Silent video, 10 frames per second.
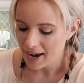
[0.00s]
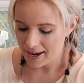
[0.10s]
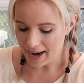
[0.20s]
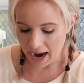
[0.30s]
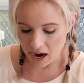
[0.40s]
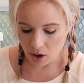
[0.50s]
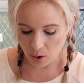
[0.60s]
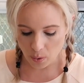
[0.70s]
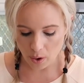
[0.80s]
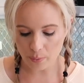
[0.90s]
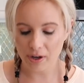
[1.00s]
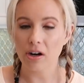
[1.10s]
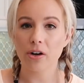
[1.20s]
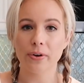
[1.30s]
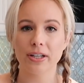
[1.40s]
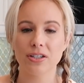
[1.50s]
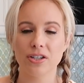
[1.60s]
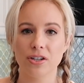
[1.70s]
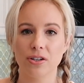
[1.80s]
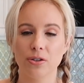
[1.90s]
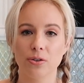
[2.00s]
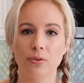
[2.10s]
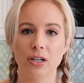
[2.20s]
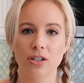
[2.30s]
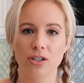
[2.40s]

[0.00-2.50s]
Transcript: Now we are going to